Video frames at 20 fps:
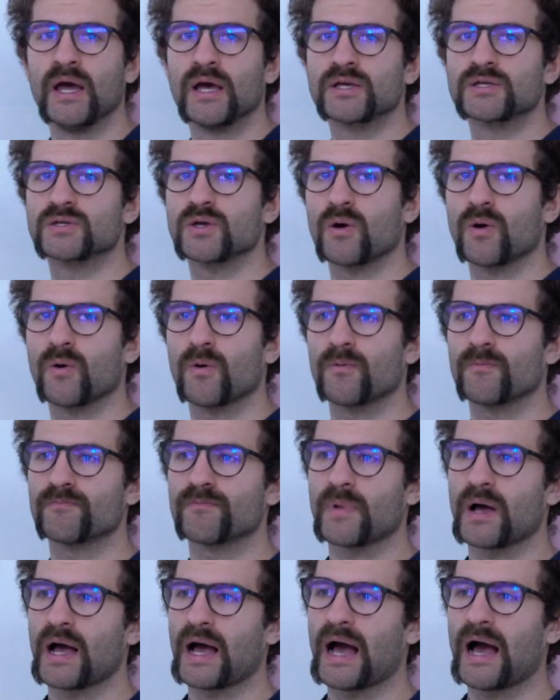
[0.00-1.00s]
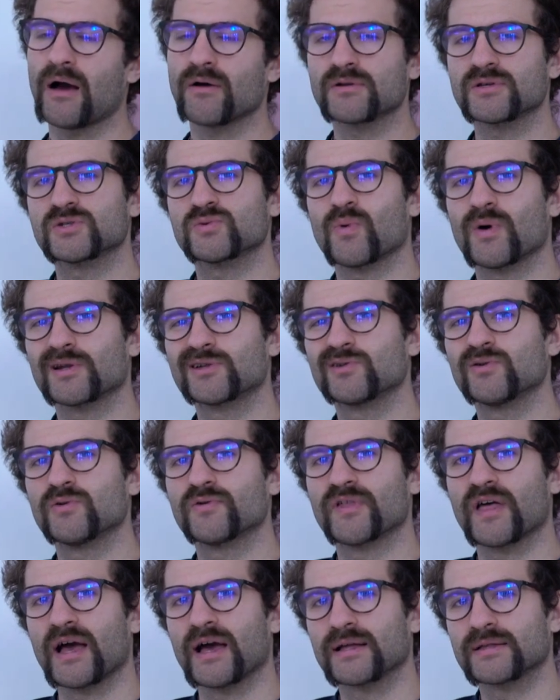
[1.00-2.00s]
So how does one
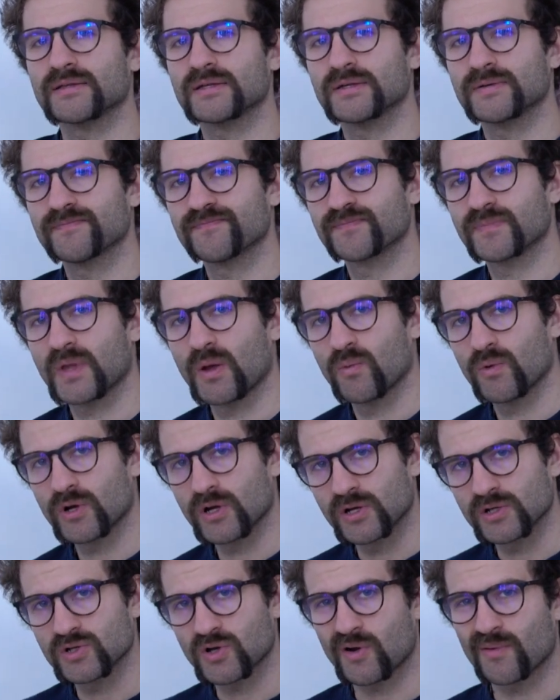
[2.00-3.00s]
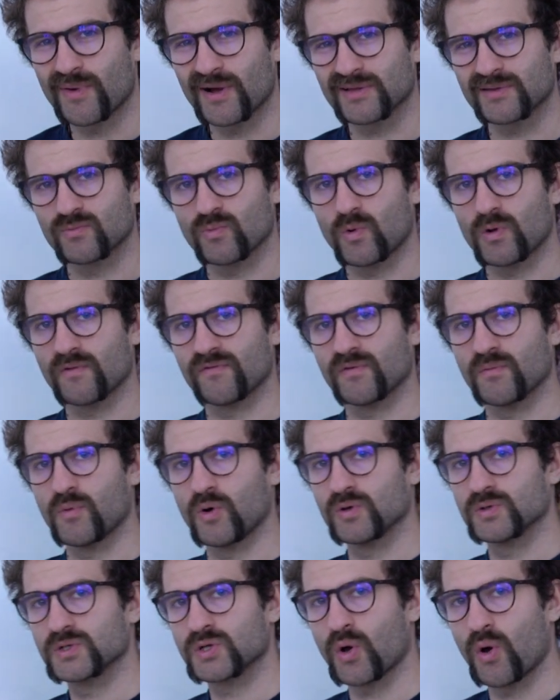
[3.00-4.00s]
do that? We're going to talk about one of the
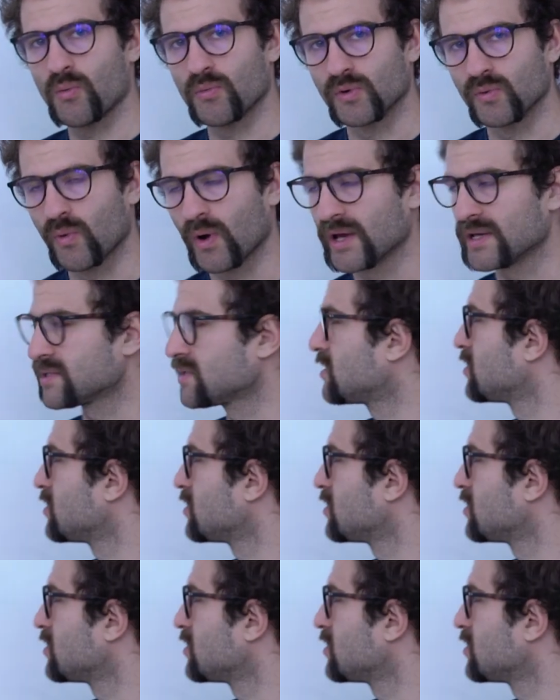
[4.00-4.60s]
most common ways